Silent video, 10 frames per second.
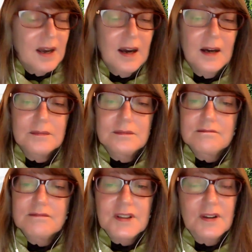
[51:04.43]

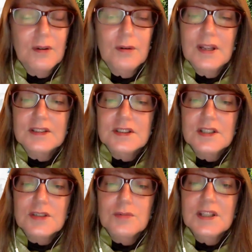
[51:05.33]
So
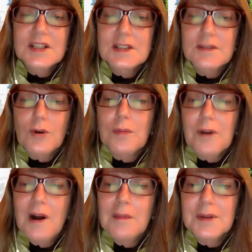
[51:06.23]
it's really a difficult
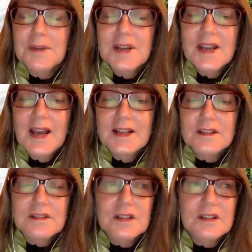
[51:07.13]
problem. And
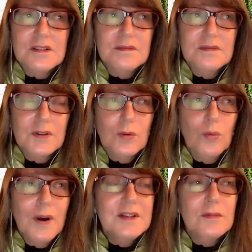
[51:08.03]
it's
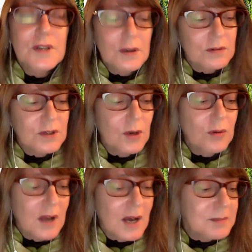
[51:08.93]
one that we don't know
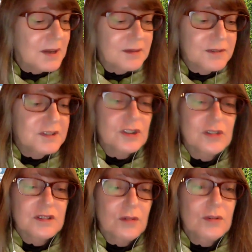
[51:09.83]
a lot about and
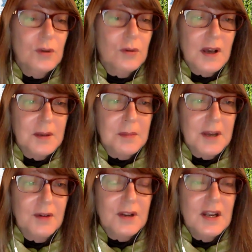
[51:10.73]
physicians don't know a lot
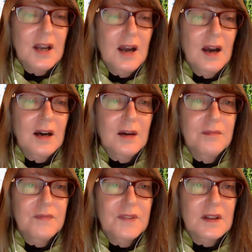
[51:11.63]
about.
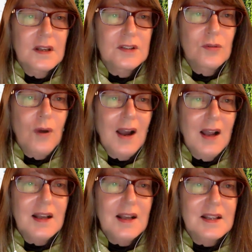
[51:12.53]
And you
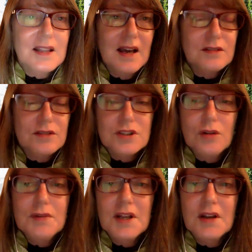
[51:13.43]
highlight that. There's
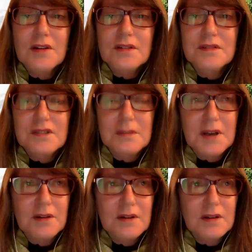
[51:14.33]
so many articles
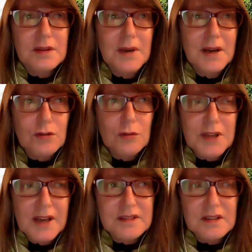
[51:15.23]
about the
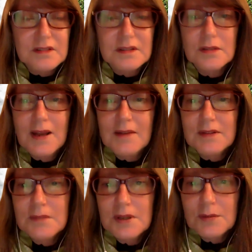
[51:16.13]
microplastics, and
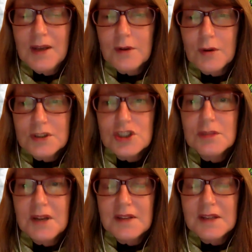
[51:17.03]
maybe we'll have a
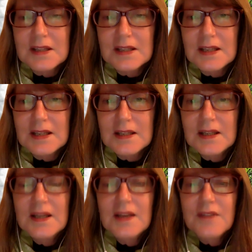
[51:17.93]
question about that at the end,
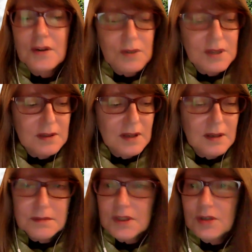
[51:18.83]
that are in,
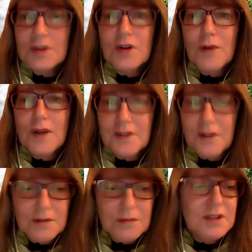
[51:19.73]
in carotid
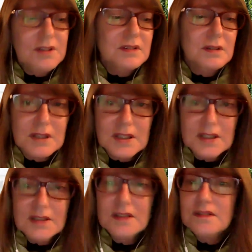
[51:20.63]
arteries, and they're in
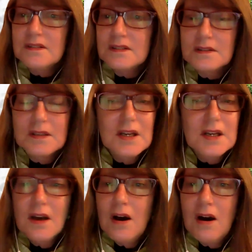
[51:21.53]
kidneys and
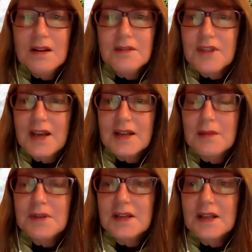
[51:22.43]
all of that. I
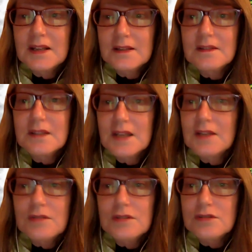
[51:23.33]
mean, and the
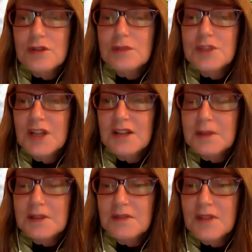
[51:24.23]
endocrine disruption
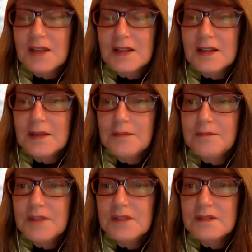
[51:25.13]
aspect of that
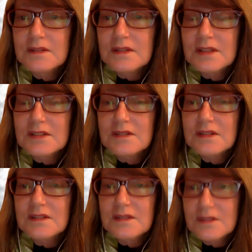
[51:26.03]

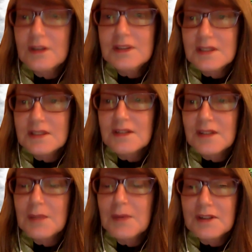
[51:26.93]
it's daunting to
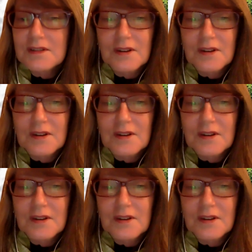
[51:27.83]
think about it.